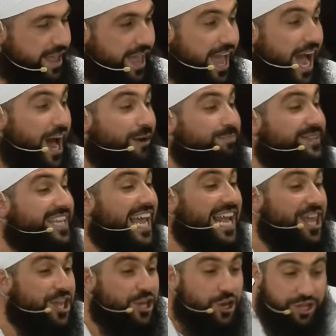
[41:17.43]
I'm
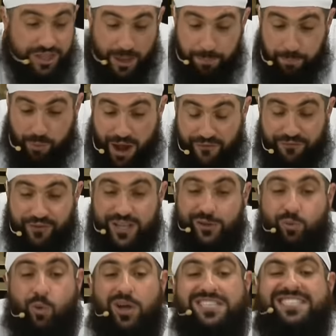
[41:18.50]
telling you, the
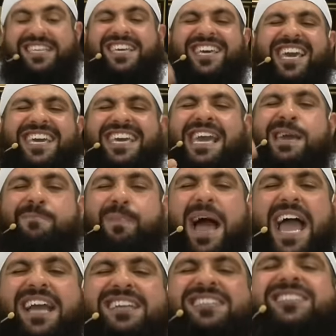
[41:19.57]
Prophet was kicking
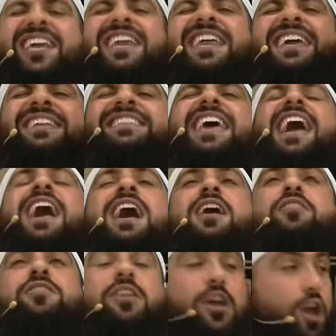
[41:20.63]
back, sitting
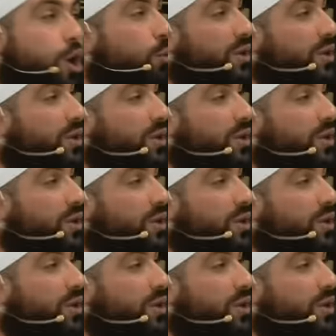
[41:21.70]
down with